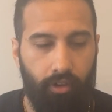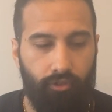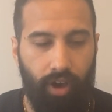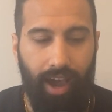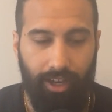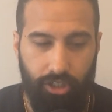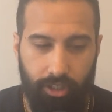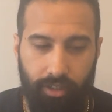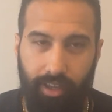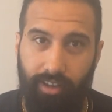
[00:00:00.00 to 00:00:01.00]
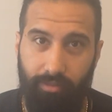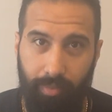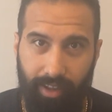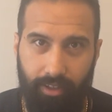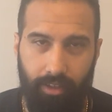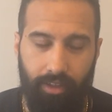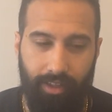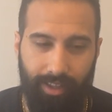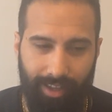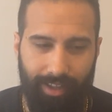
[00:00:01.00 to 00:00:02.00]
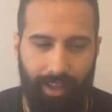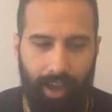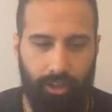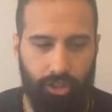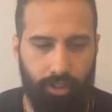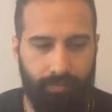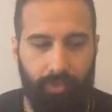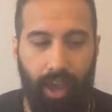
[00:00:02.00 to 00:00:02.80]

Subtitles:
for action is better than inaction.